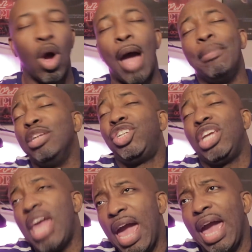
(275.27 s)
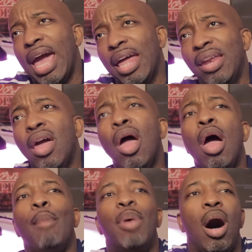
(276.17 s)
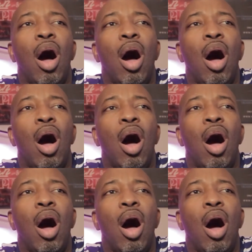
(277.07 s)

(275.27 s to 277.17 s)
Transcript: I mean, she can, but